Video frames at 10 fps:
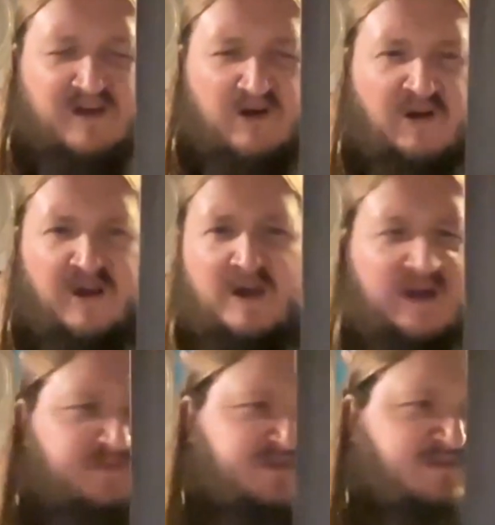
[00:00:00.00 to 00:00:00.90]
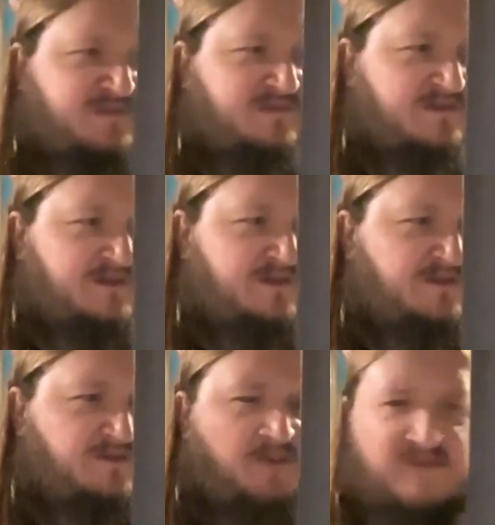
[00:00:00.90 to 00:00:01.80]
are absolutely
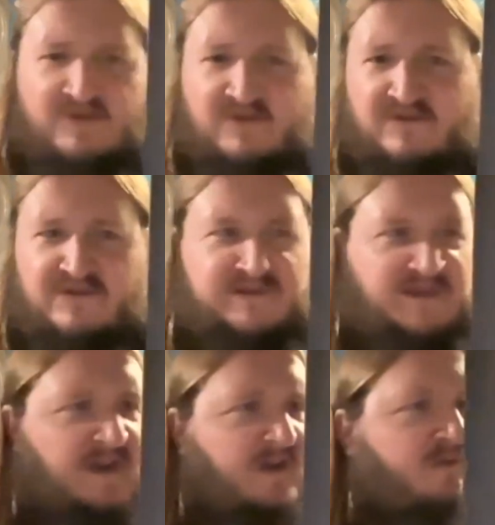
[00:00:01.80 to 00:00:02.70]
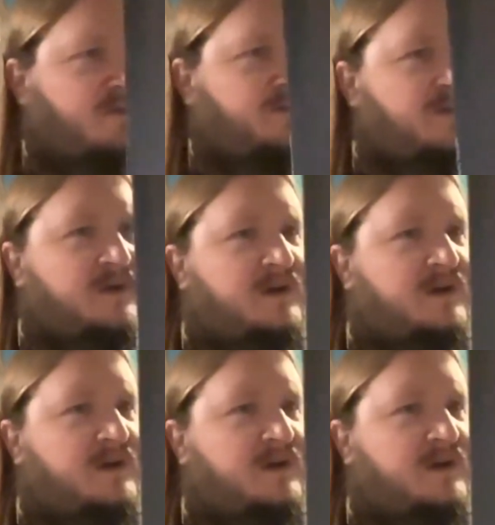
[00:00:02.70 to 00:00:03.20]
dominant on this album,